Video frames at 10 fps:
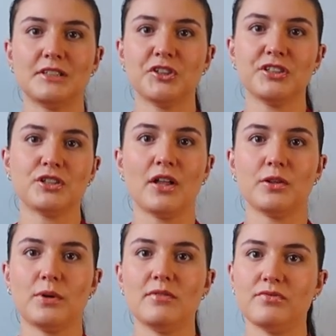It's just not
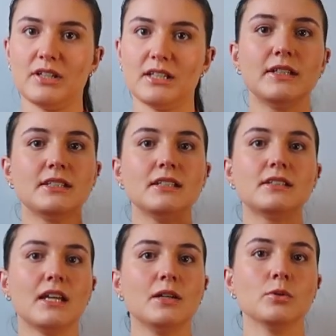the right fit. This is a